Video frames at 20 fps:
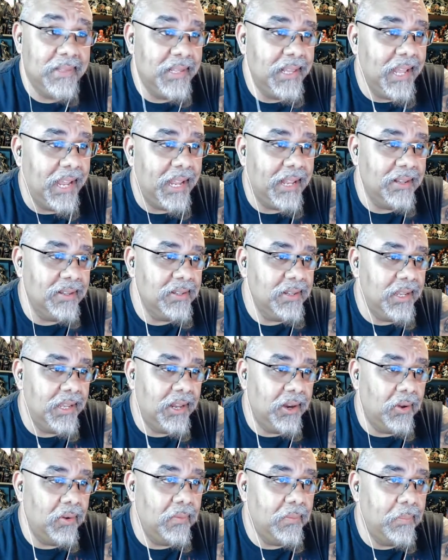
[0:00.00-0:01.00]
like,
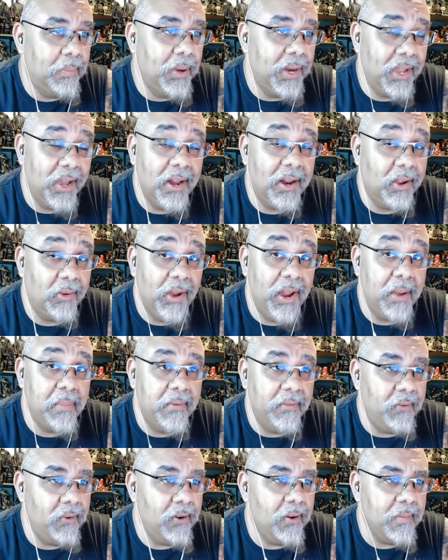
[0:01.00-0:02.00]
you know, putting on a great
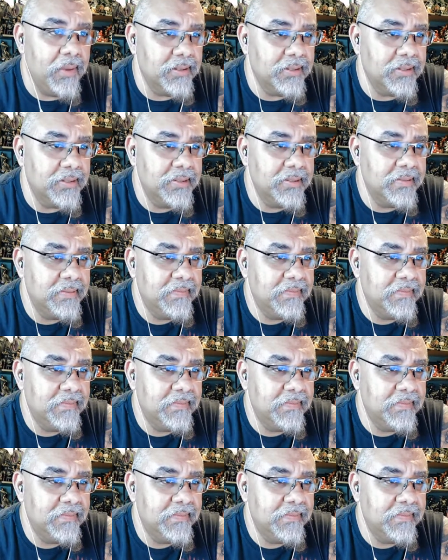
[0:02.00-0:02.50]
performance.